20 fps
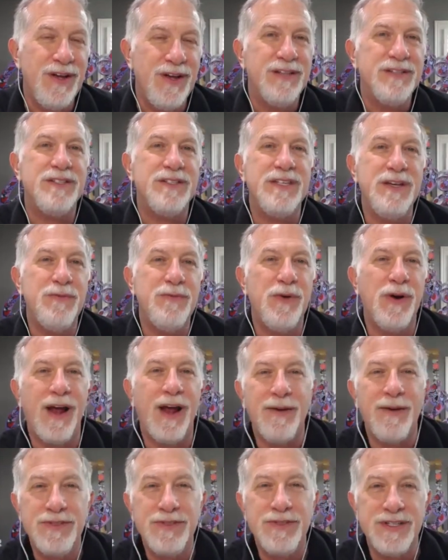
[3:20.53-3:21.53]
see what I
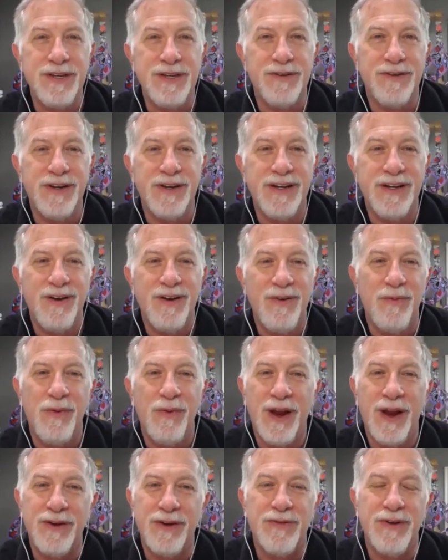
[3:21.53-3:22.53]
was hearing when
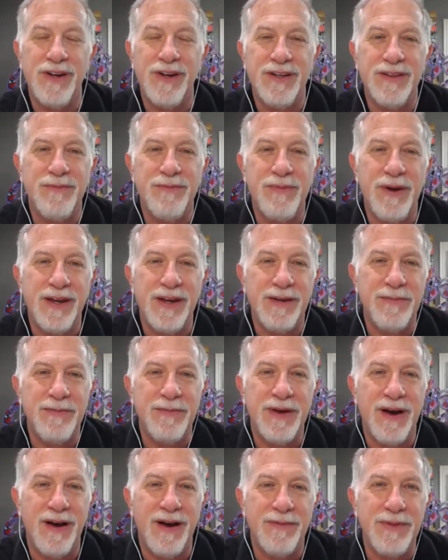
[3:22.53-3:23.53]
I created the painting
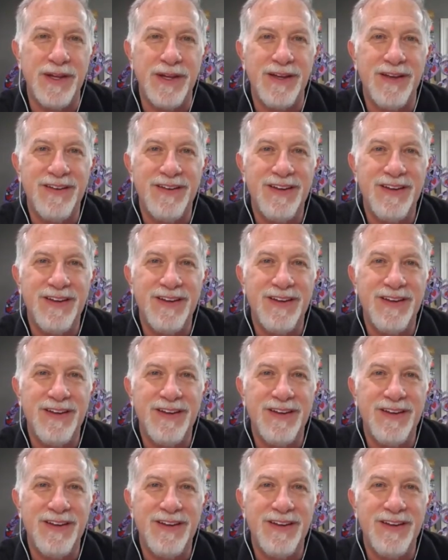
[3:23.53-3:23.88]
behind me.